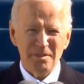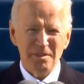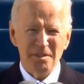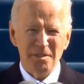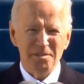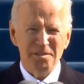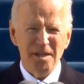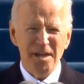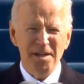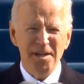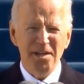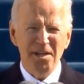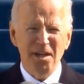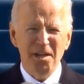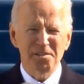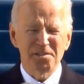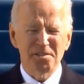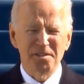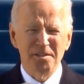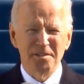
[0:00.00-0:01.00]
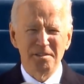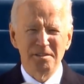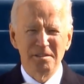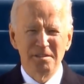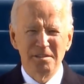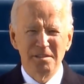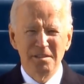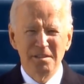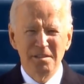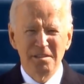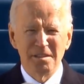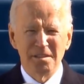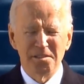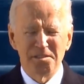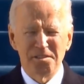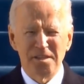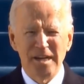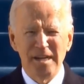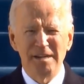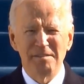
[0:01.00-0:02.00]
St. Augustine, a
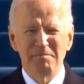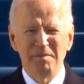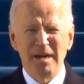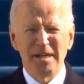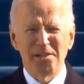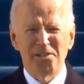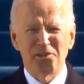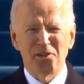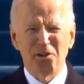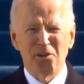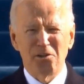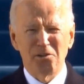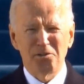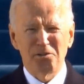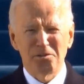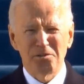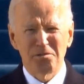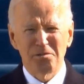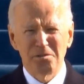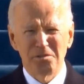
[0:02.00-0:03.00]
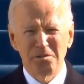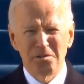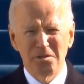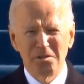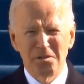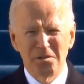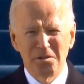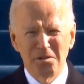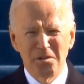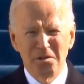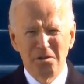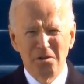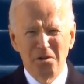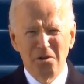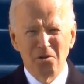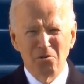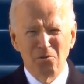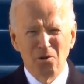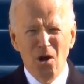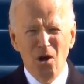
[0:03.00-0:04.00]
saint of my church,
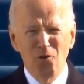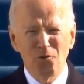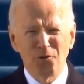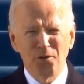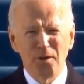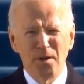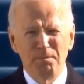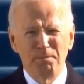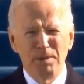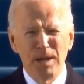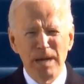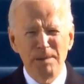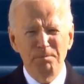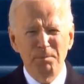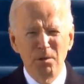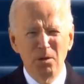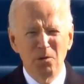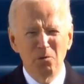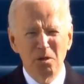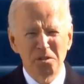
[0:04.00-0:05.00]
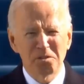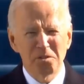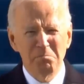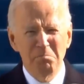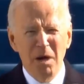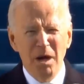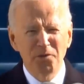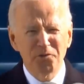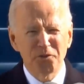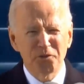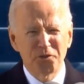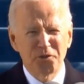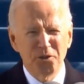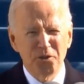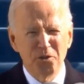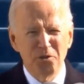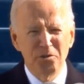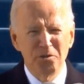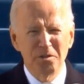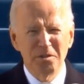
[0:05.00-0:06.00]
wrote that a people was a
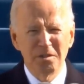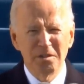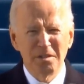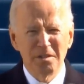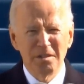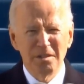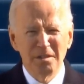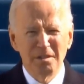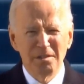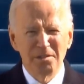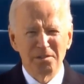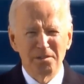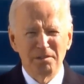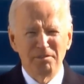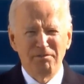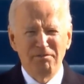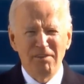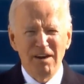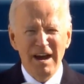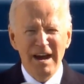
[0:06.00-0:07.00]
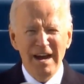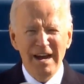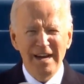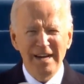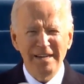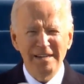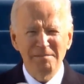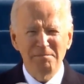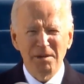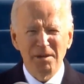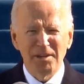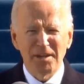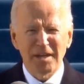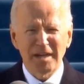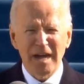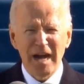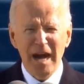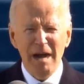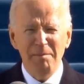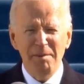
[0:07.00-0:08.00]
multitude defined by the
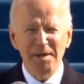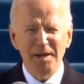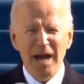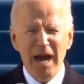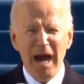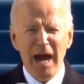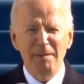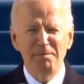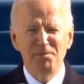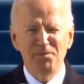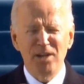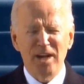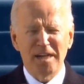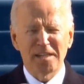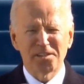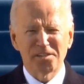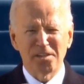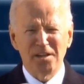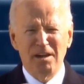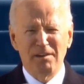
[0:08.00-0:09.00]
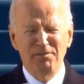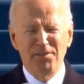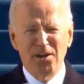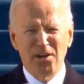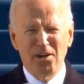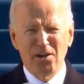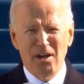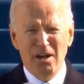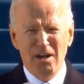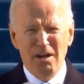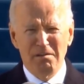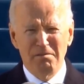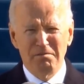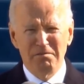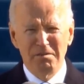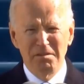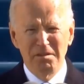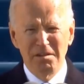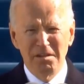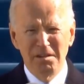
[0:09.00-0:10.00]
common objects of their love.
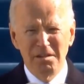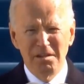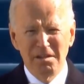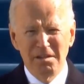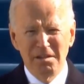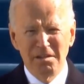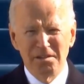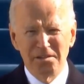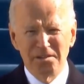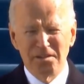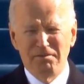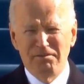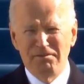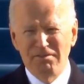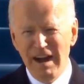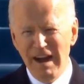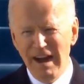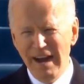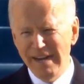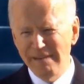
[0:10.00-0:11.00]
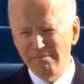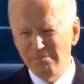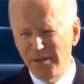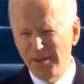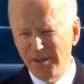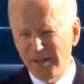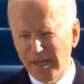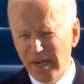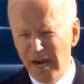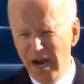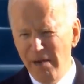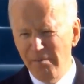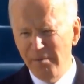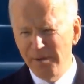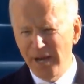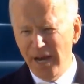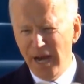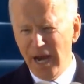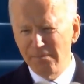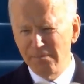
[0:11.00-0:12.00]
Defined by the common
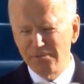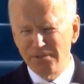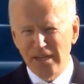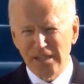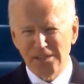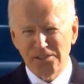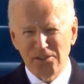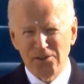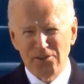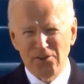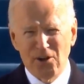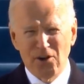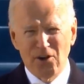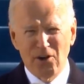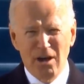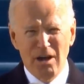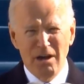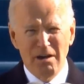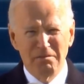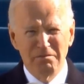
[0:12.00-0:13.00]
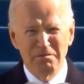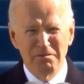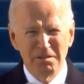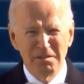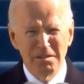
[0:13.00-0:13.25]
objects of their love.